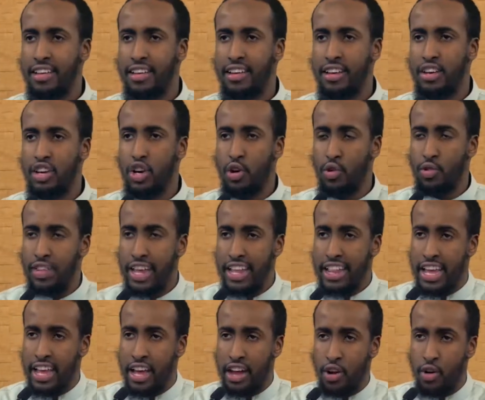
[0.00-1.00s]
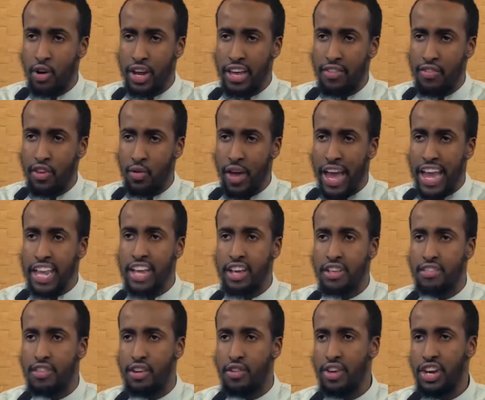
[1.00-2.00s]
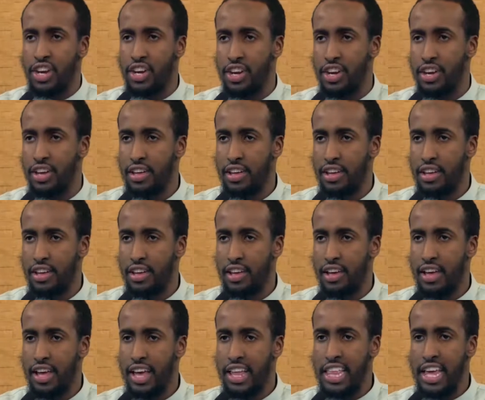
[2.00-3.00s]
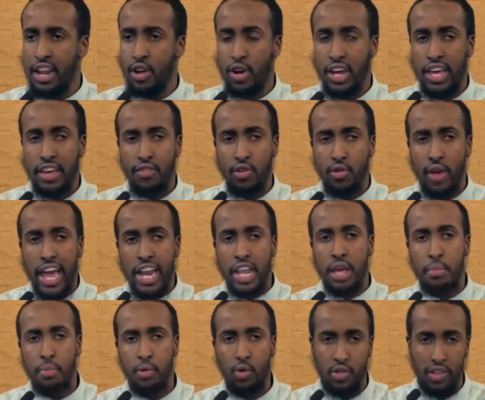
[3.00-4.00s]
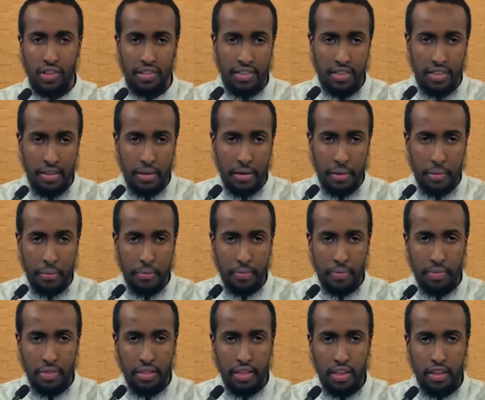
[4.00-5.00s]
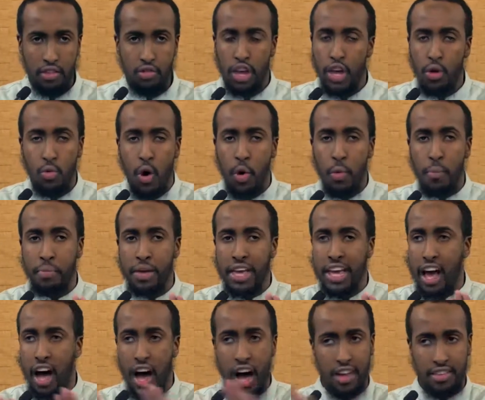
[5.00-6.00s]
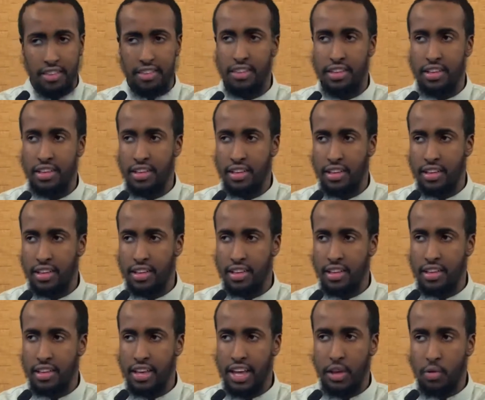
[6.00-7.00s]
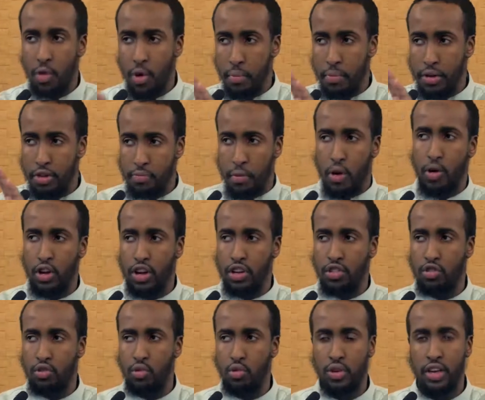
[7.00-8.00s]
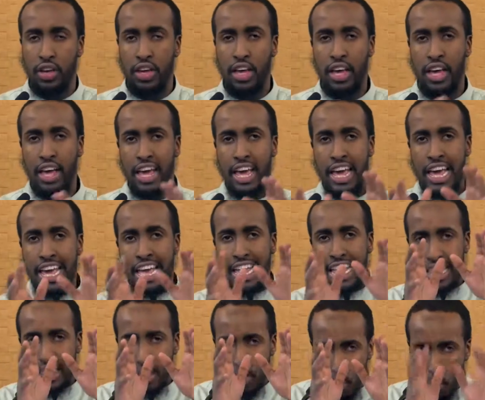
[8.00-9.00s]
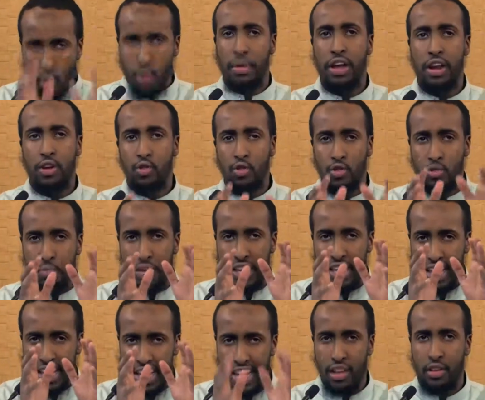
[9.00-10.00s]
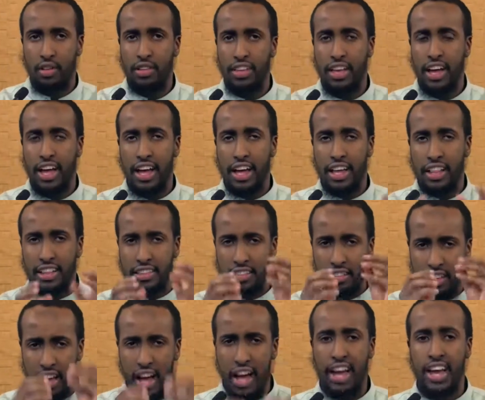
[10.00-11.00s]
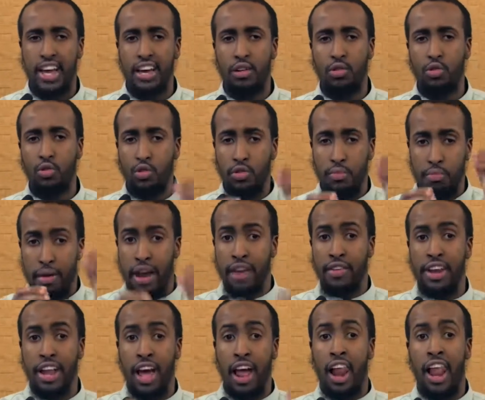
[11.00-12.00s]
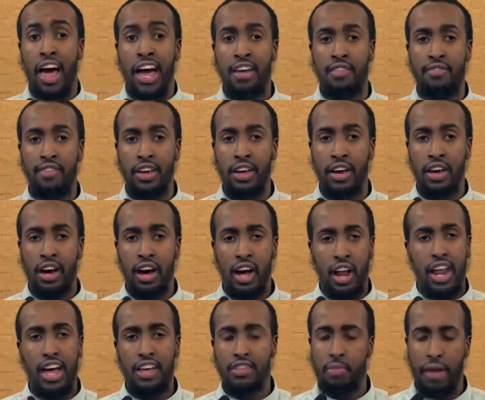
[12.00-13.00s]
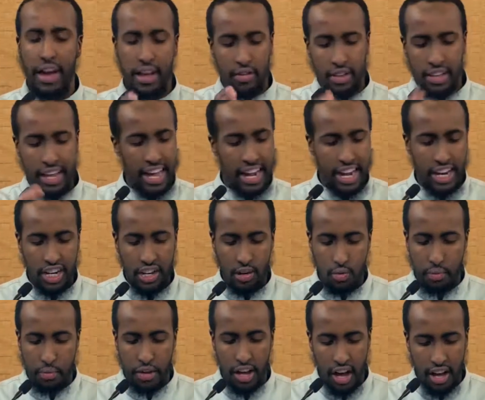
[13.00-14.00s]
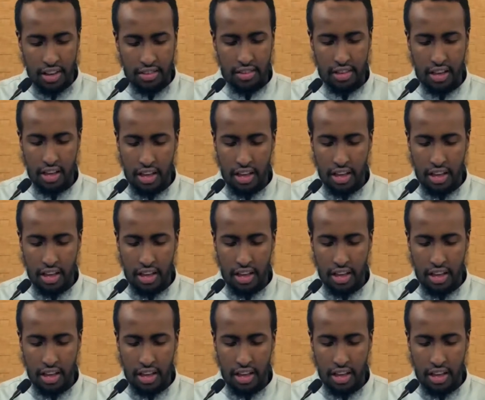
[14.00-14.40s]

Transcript: It shows that they are not giving you any consideration and they're not giving you any importance. So he won't be asked and he won't be spoken to. The woman who's being killed, this young girl who's buried alive, Allah subhanahu wa ta'ala, she will be asked.